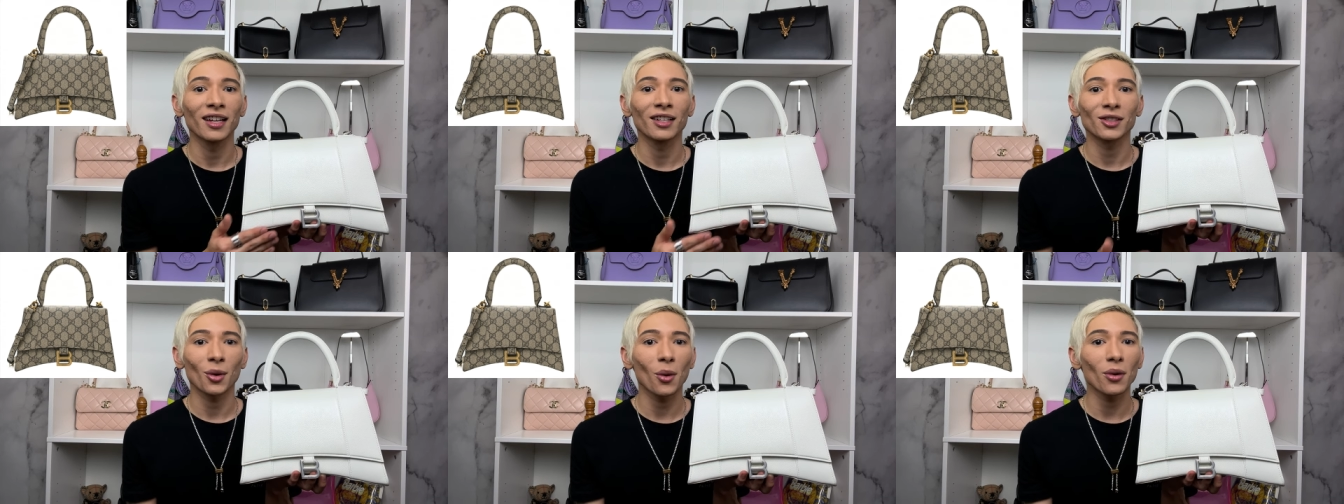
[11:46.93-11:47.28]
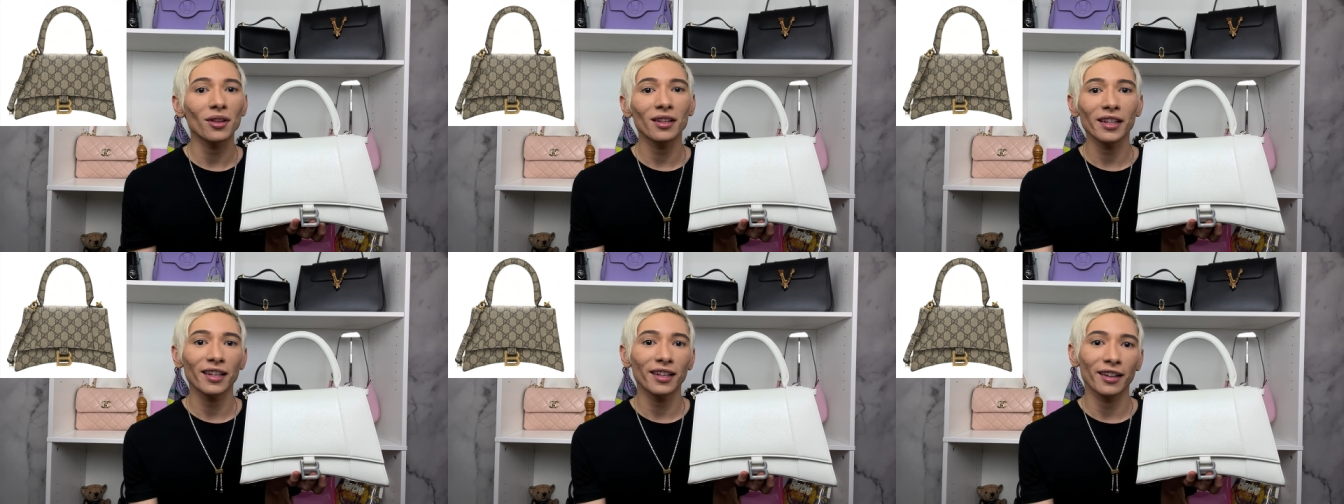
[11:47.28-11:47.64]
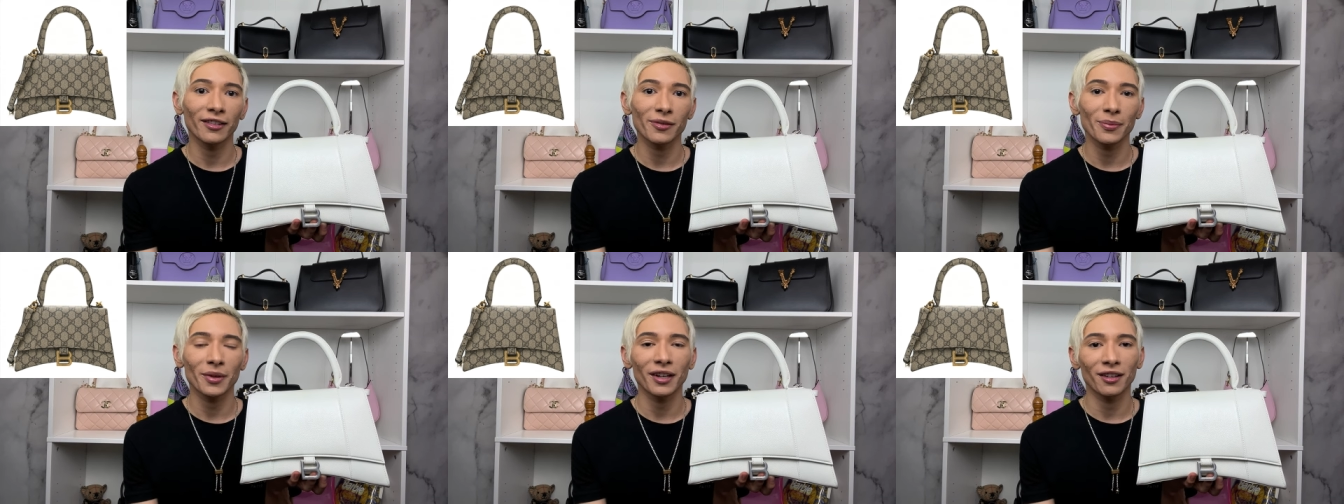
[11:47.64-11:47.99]
totally
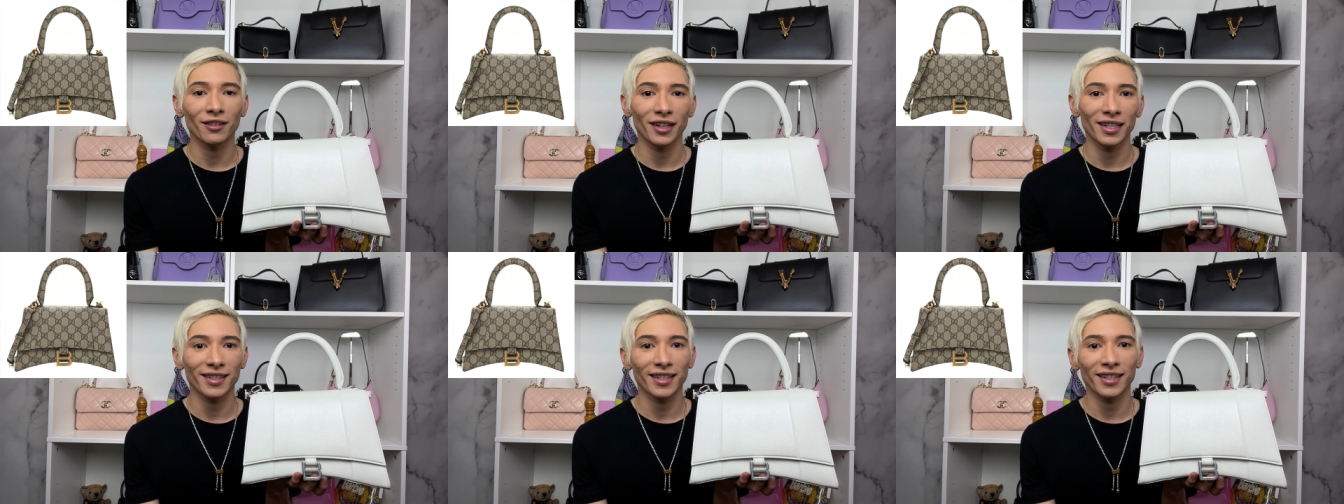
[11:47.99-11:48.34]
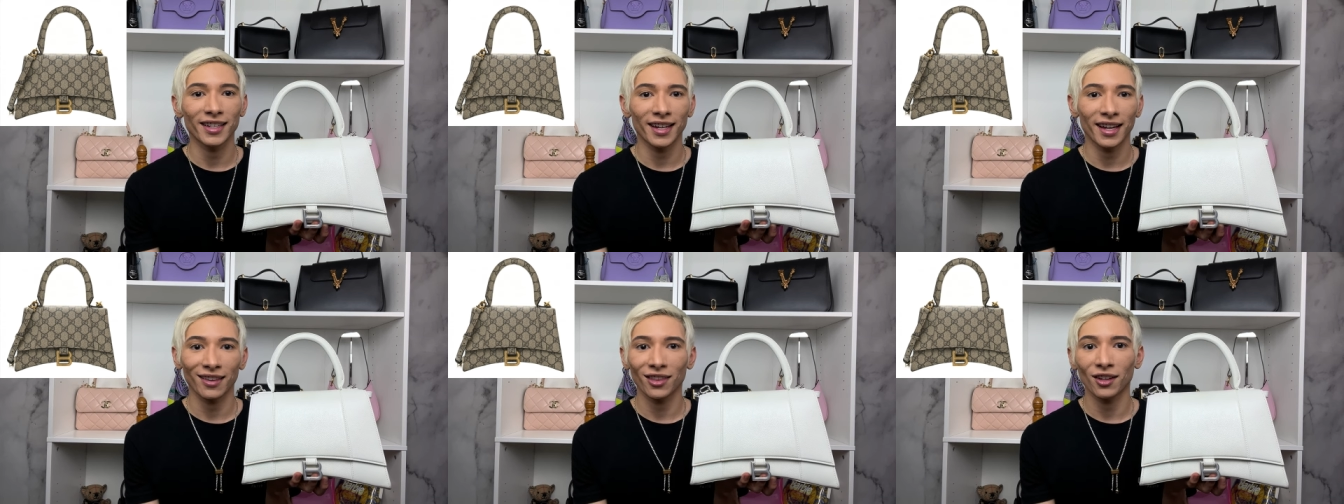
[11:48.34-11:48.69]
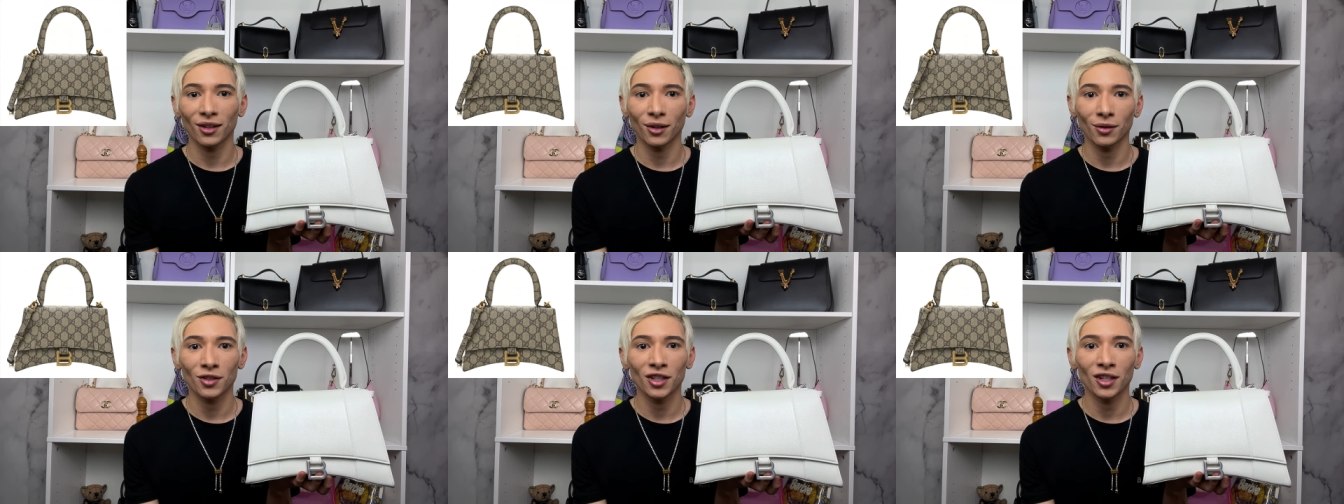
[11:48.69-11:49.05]
gives me a reason to get the
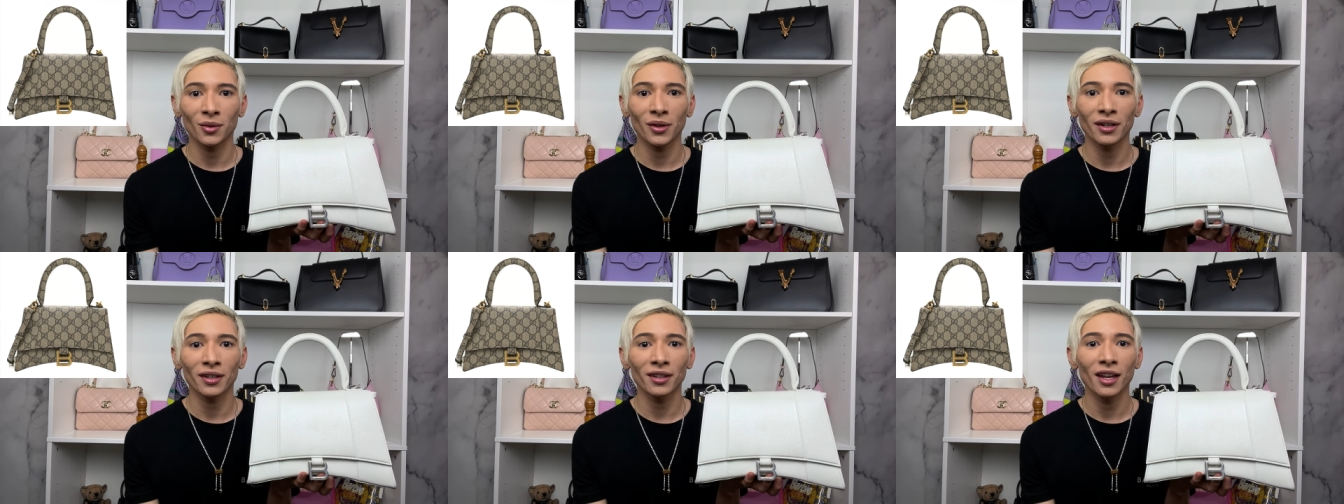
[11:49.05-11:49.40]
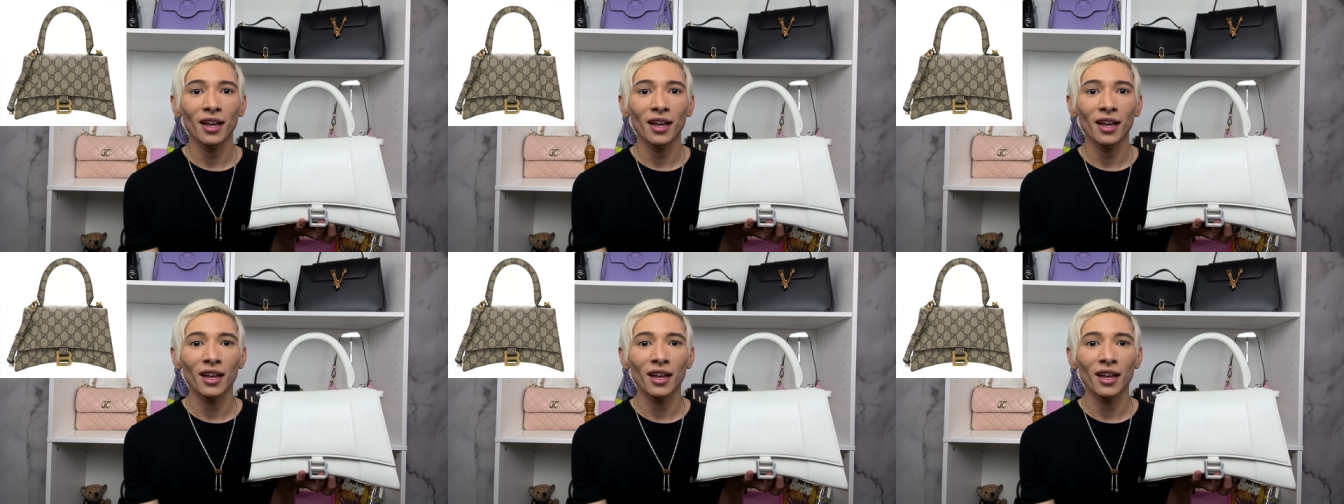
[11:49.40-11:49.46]
Gucci one,